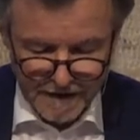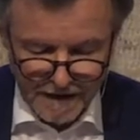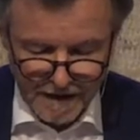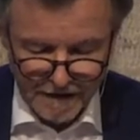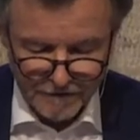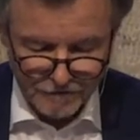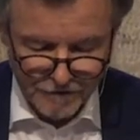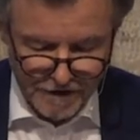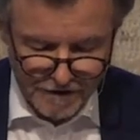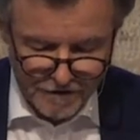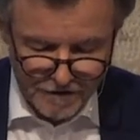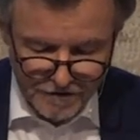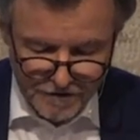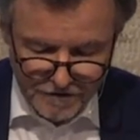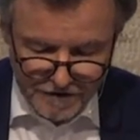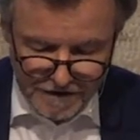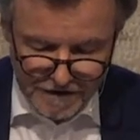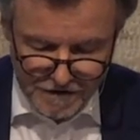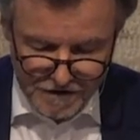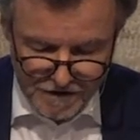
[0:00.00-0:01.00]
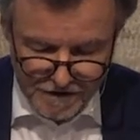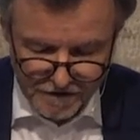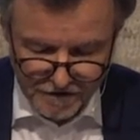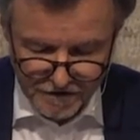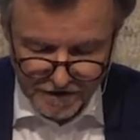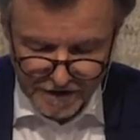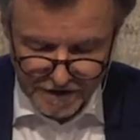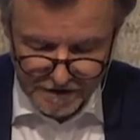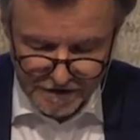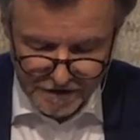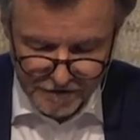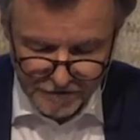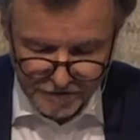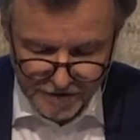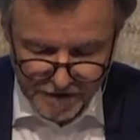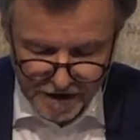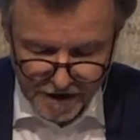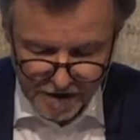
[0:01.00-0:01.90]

I've read that the teaching connected with the